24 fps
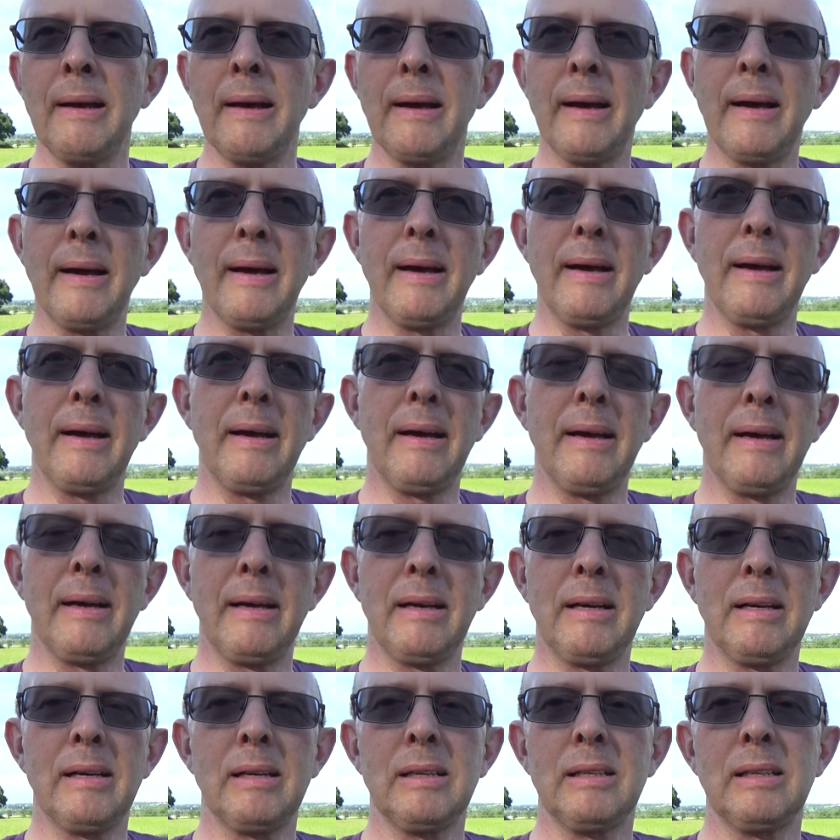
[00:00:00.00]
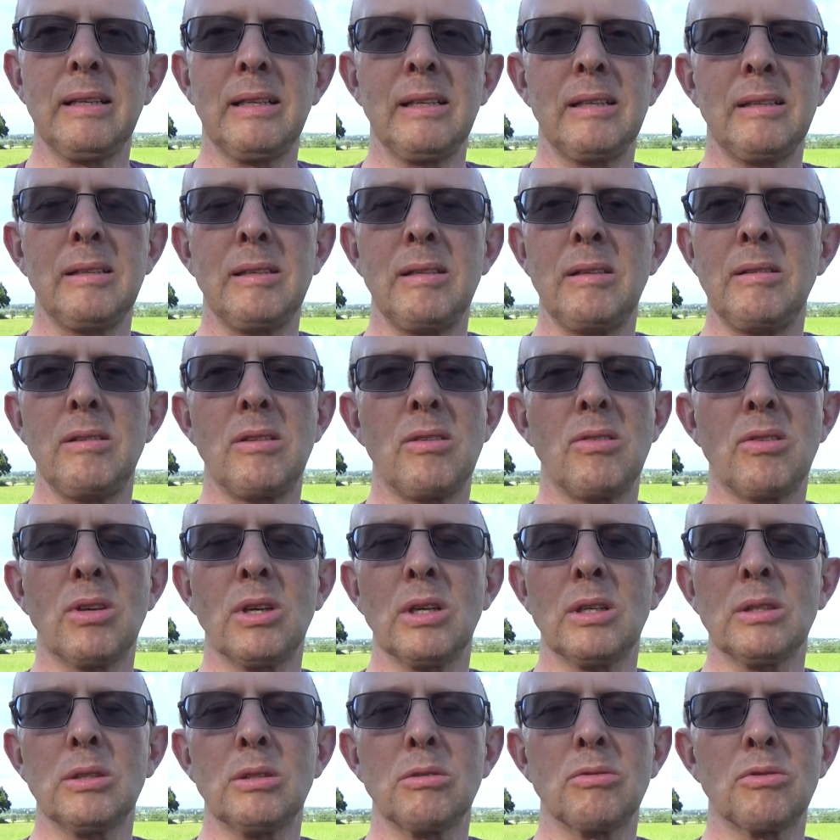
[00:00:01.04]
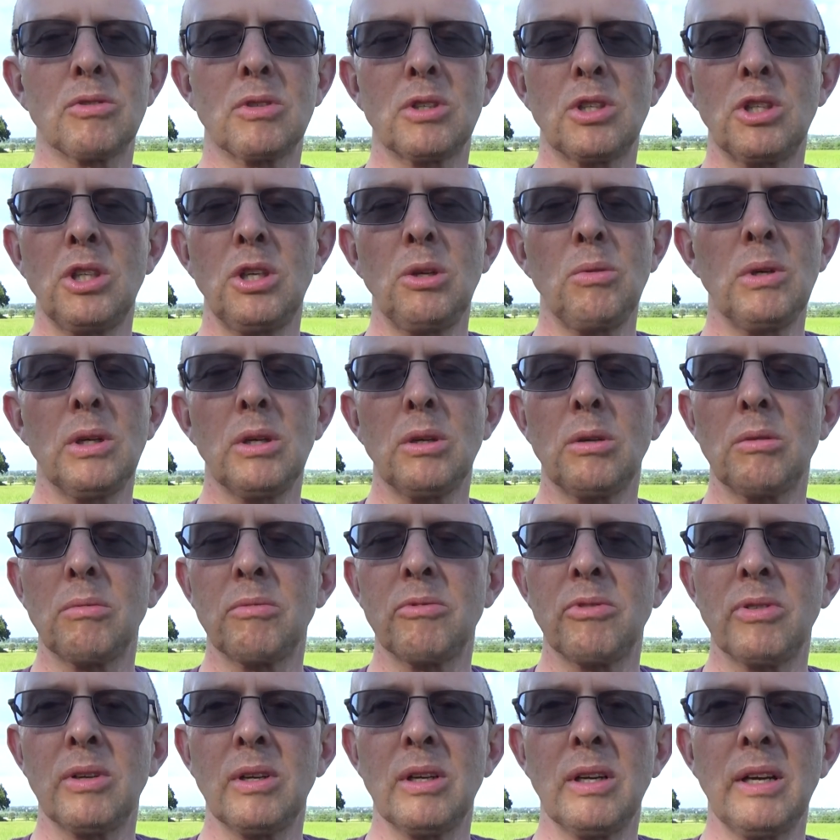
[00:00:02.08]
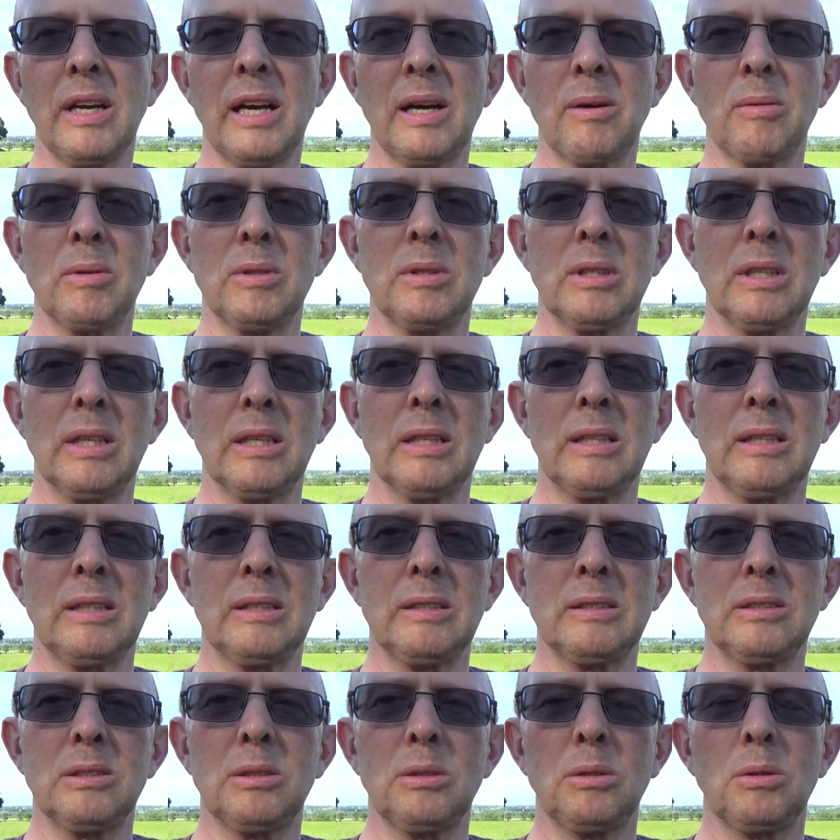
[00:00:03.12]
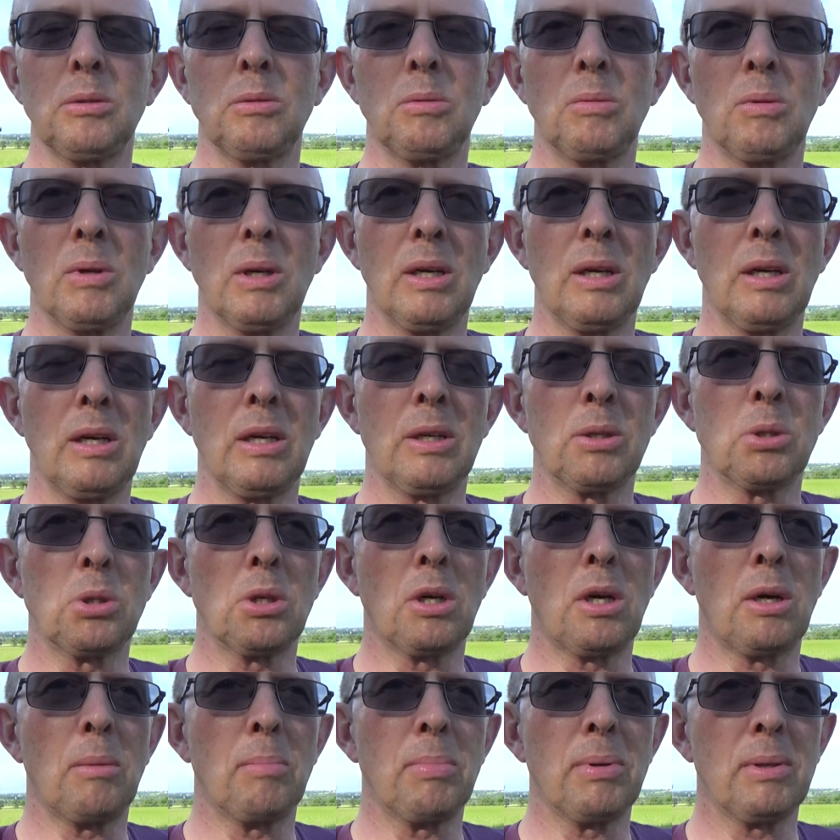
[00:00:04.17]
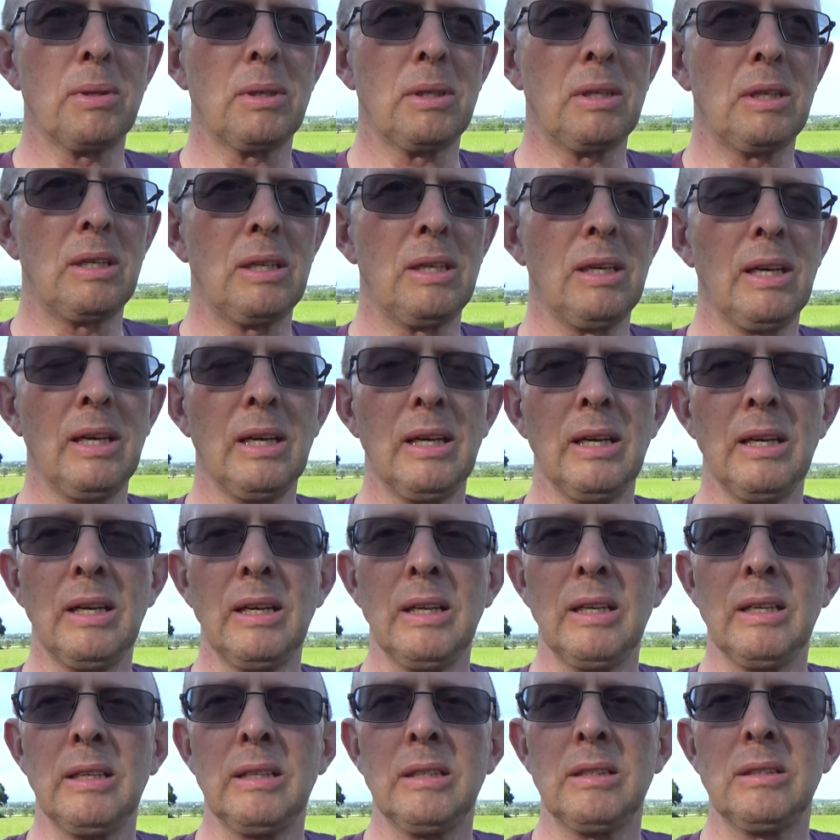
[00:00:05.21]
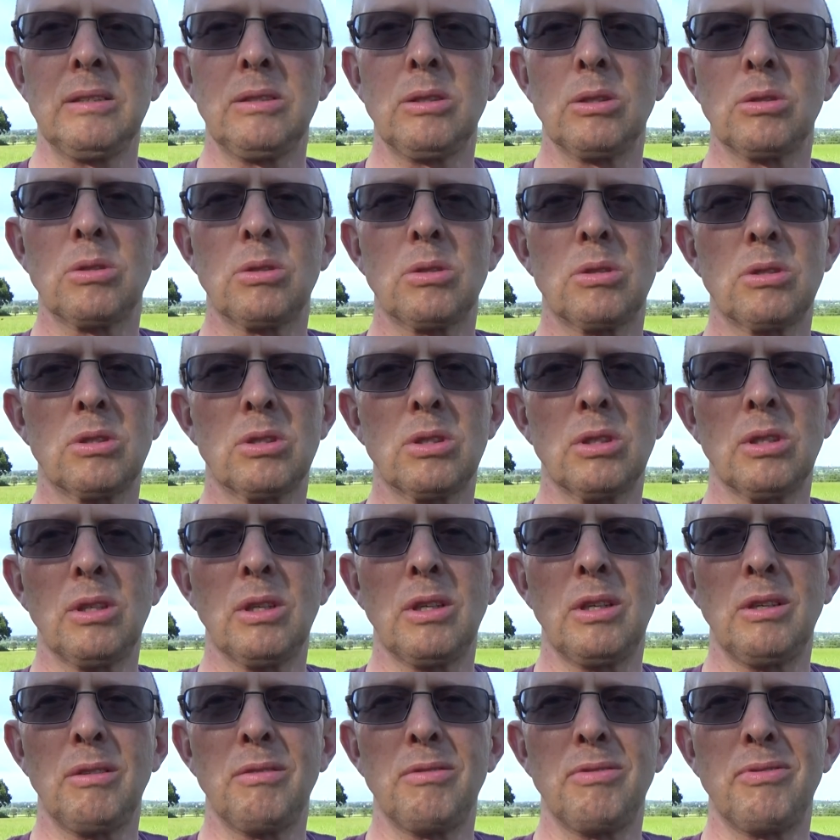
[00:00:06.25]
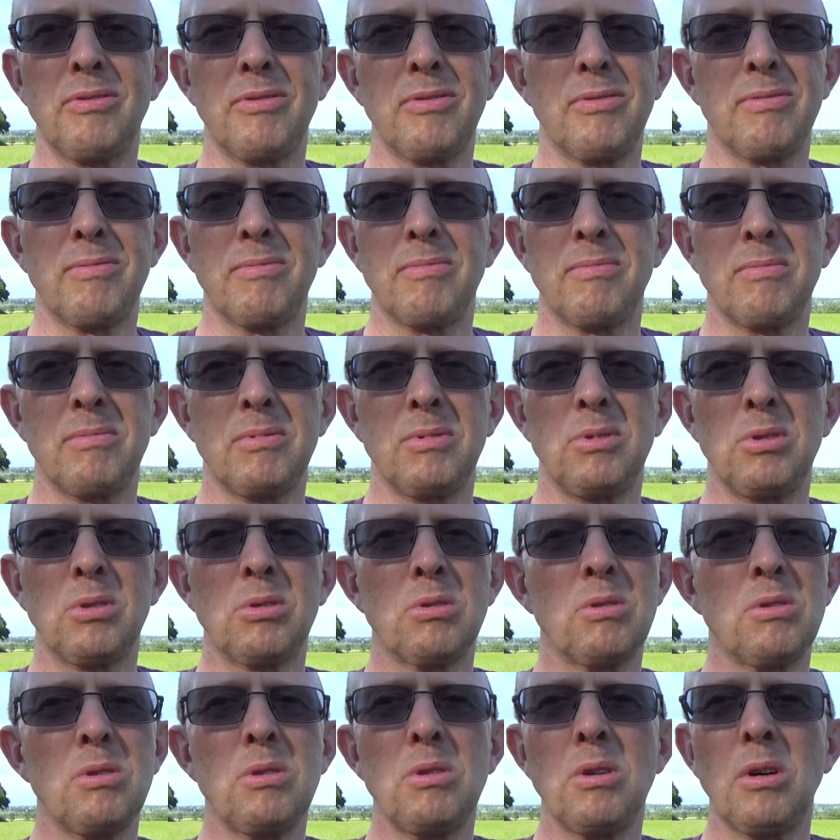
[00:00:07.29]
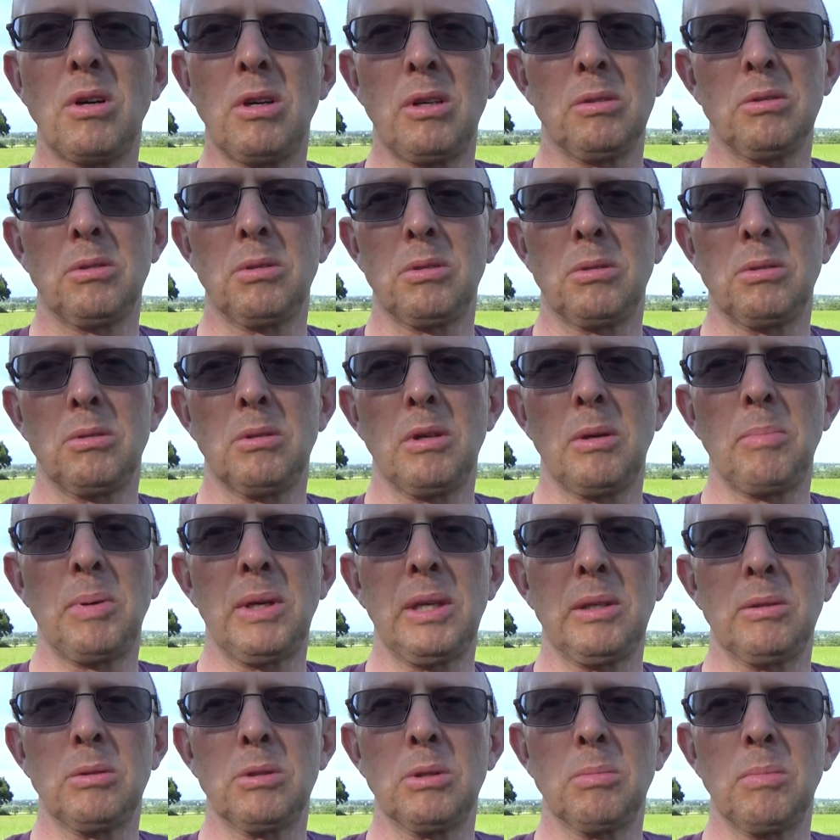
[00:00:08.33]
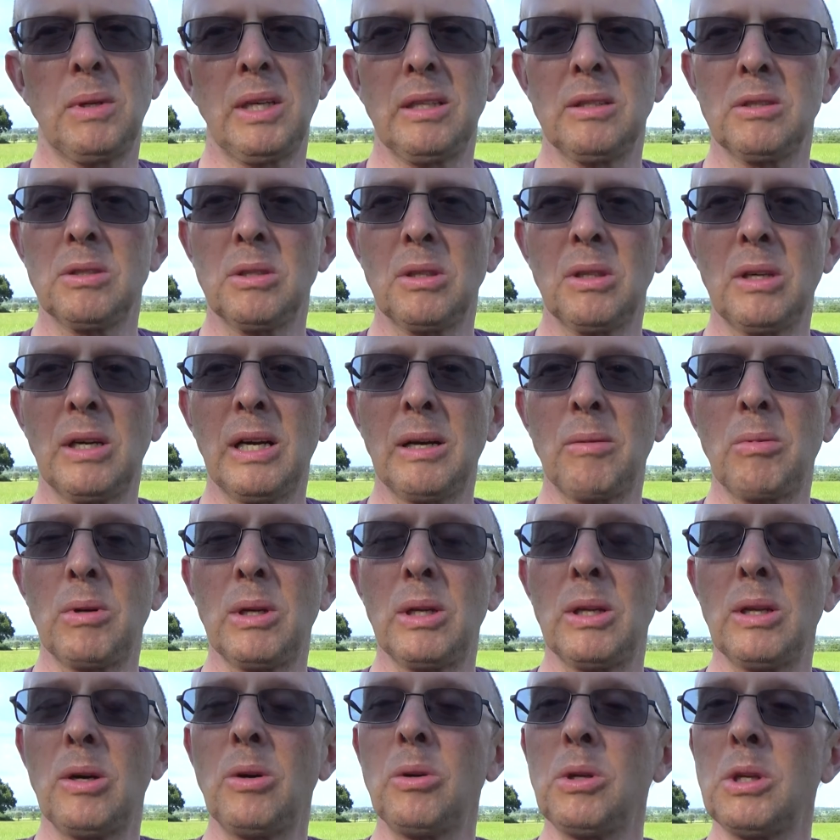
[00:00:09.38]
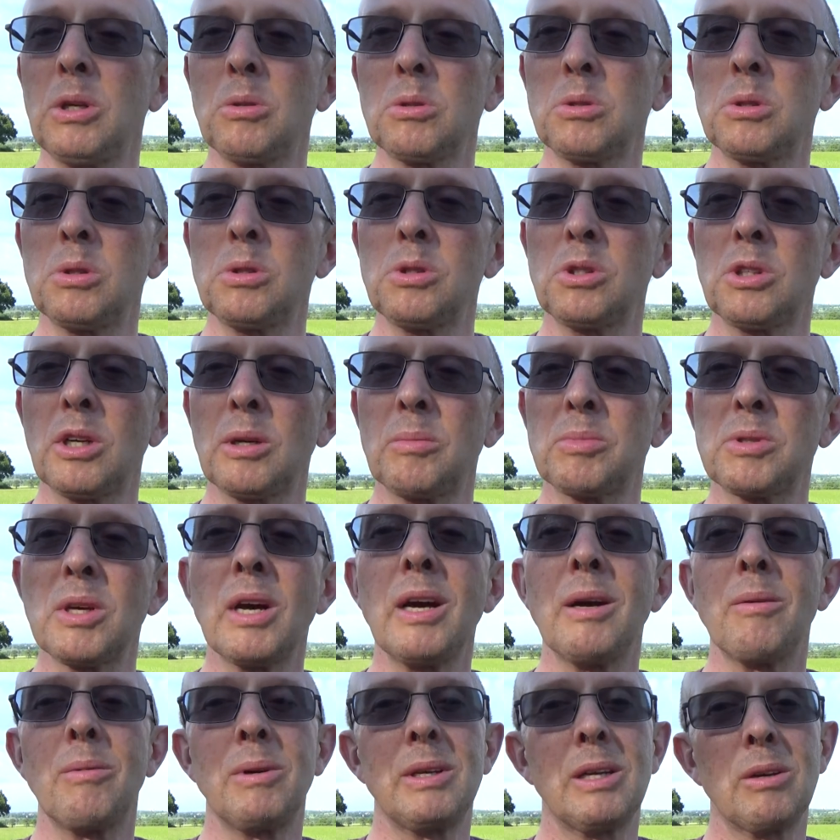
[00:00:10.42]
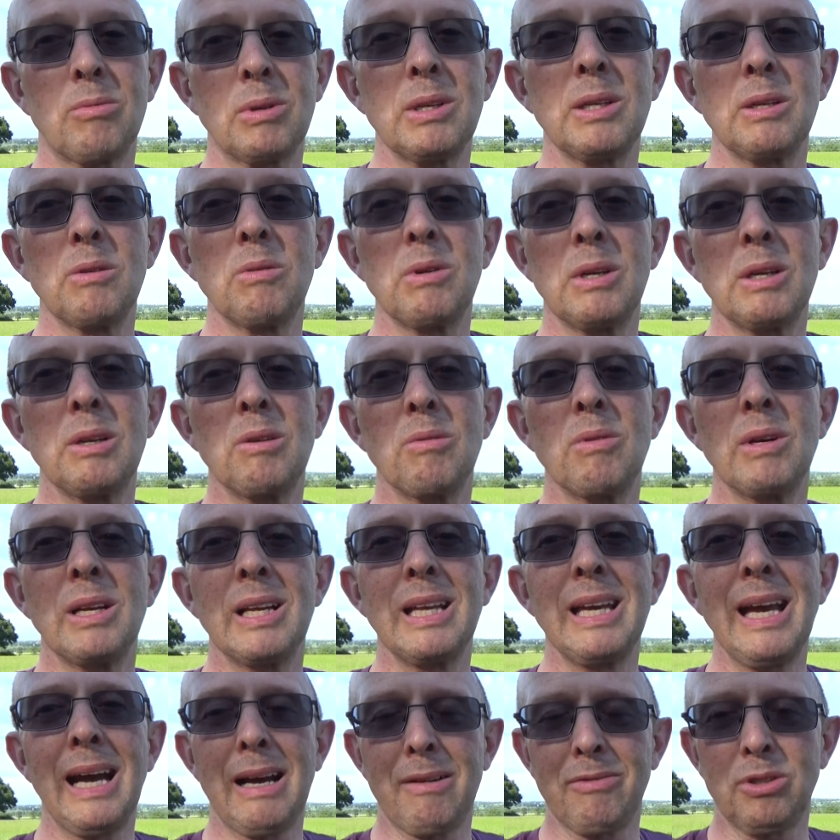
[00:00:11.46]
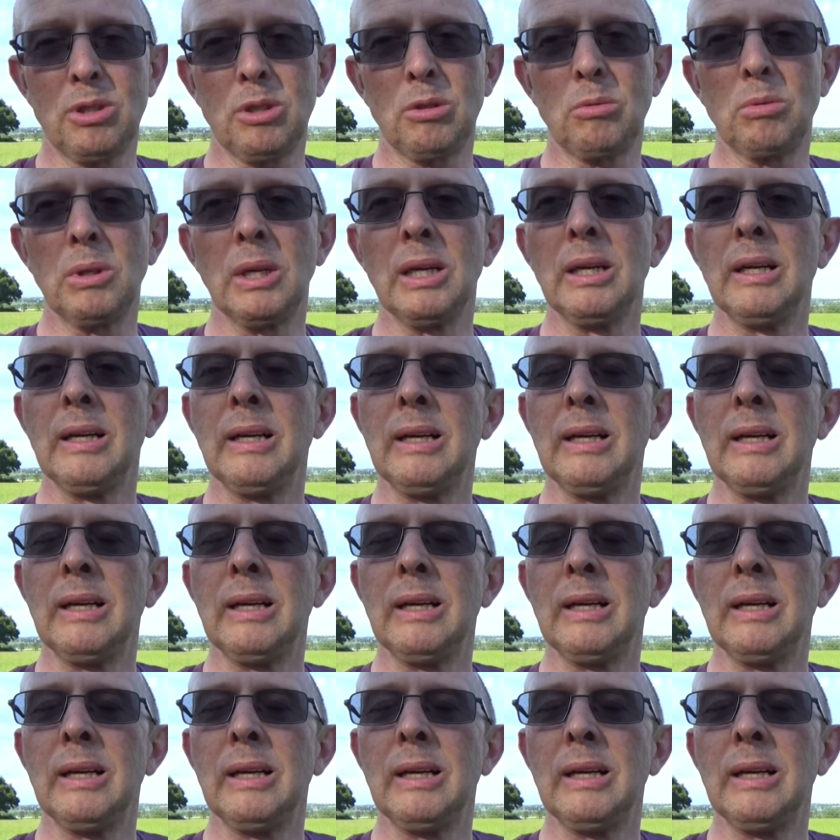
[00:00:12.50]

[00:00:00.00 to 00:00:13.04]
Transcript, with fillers: Uh, eh, the thought of queuing up for an hour to get into uh, a shop uh, just sort of does not appeal to me. So I will only go to the shops when I really, really, really have to.